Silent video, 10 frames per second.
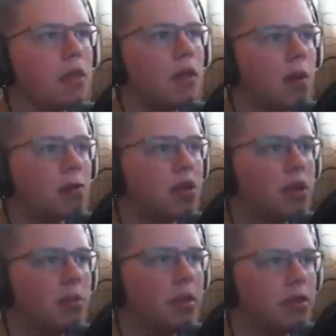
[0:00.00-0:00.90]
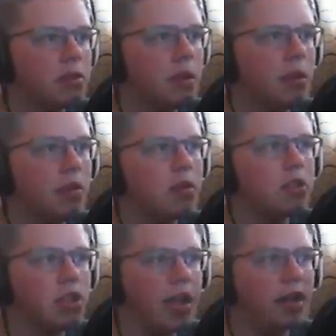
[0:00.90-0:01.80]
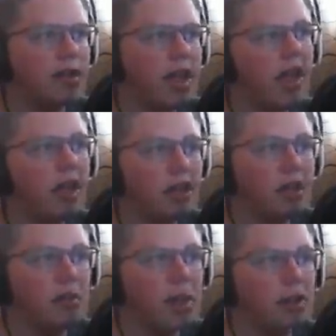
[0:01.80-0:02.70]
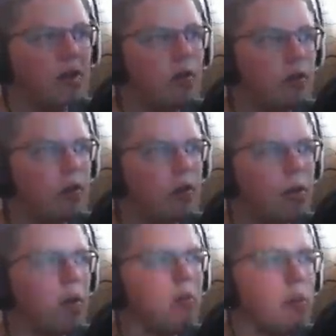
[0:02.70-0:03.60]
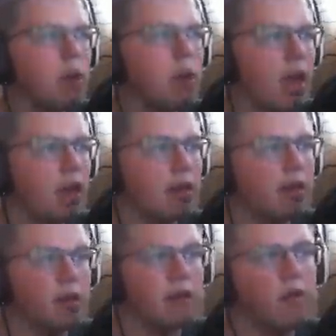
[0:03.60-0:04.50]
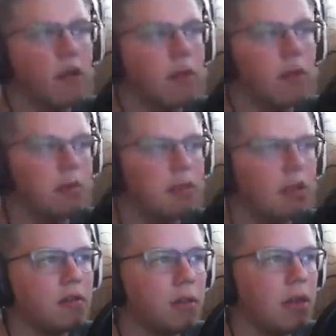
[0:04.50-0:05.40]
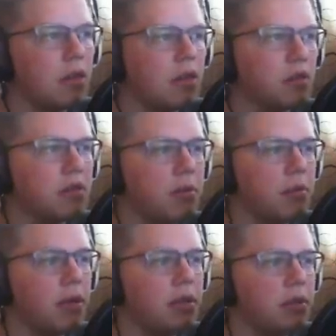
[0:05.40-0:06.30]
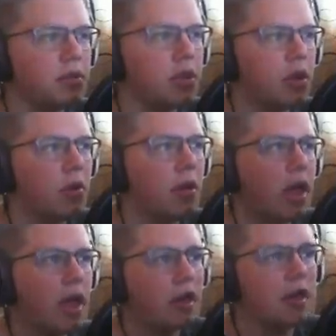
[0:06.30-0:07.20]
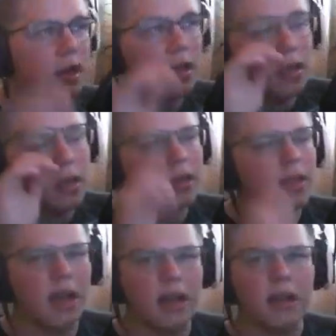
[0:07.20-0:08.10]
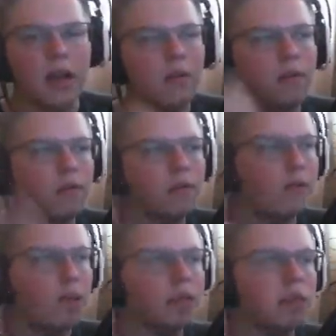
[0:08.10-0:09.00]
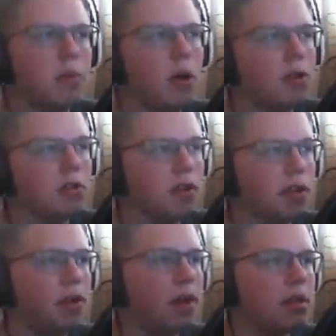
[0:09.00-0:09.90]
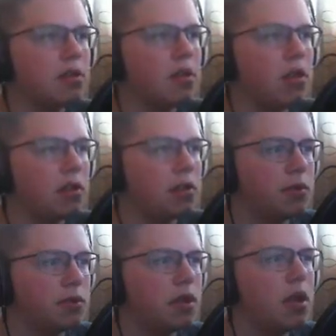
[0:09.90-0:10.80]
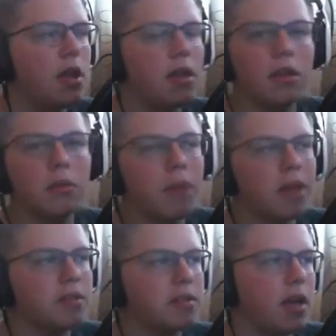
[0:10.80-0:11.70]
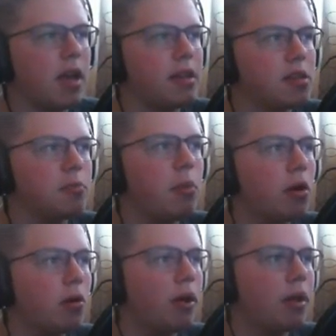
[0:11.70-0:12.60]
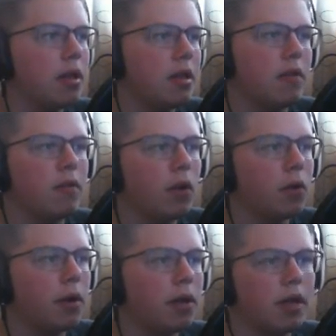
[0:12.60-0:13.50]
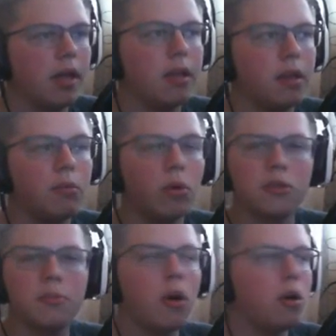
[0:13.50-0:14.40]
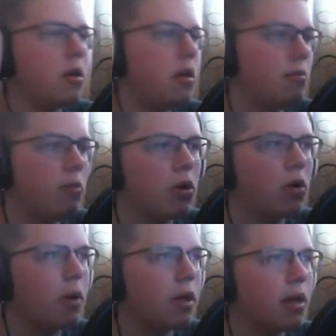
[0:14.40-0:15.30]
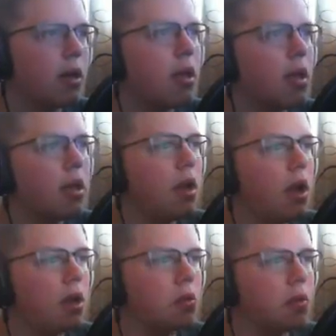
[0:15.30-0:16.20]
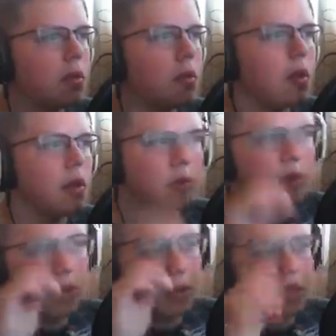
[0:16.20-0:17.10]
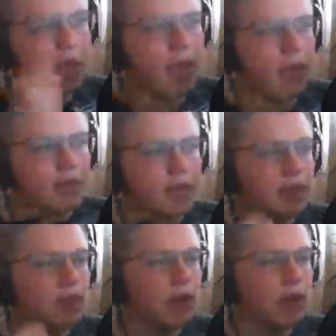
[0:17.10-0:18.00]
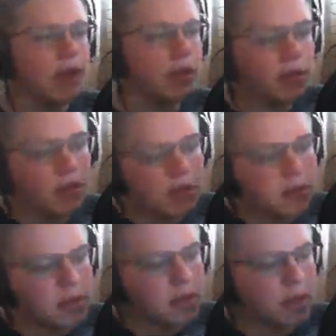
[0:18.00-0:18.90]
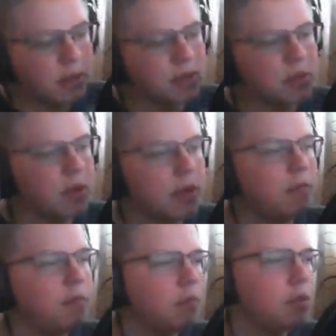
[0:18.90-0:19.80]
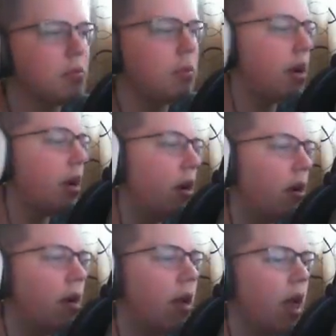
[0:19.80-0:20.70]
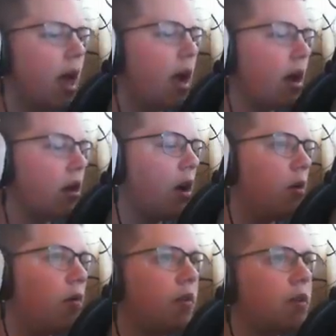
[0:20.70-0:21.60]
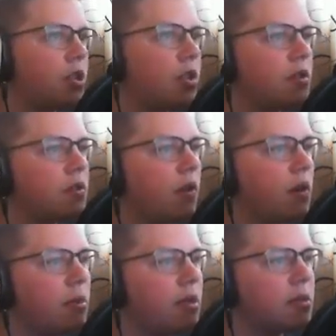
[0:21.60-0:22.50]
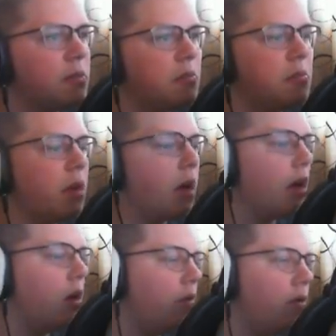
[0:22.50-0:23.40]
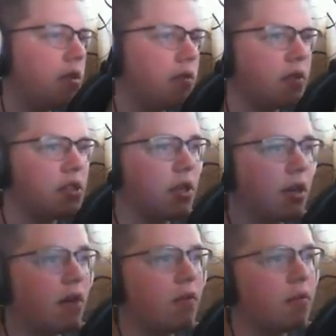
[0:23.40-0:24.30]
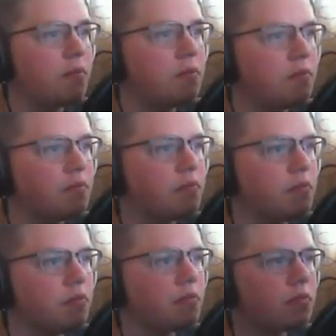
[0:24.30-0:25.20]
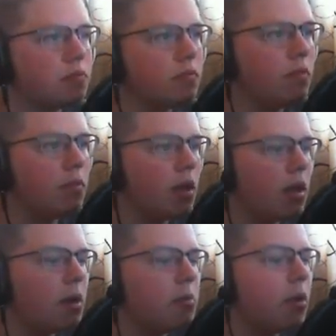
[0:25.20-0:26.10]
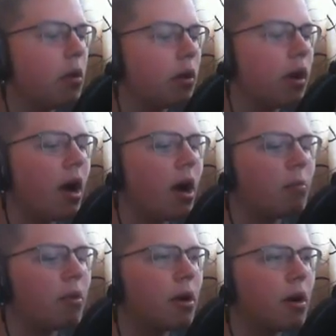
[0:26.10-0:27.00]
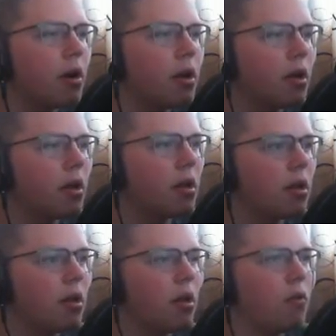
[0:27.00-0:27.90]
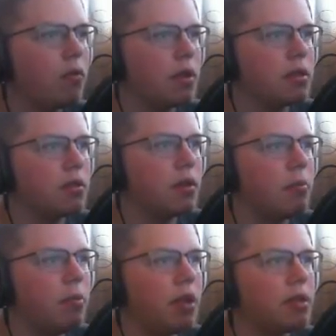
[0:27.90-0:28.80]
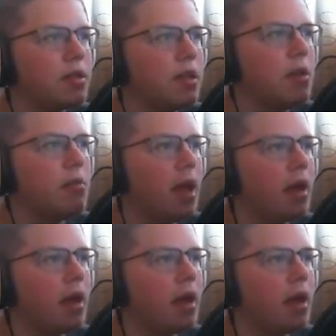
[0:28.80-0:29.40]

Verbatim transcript: The other option could have been to just make one giant tank and let them kind of free roam and let them fall by themselves, but I thought that was going to be way too slow and not enough like spawns very quickly, so I thought this was the best design. They spawn quickly and they fall quickly, and then more spawn more quickly. So we can go down real quick and take a look at it. And you did see a couple squid just a minute ago. I don't know how efficient this farm is, but hopefully it's efficient enough. And I broke a hopper. Hopefully that's in the right place.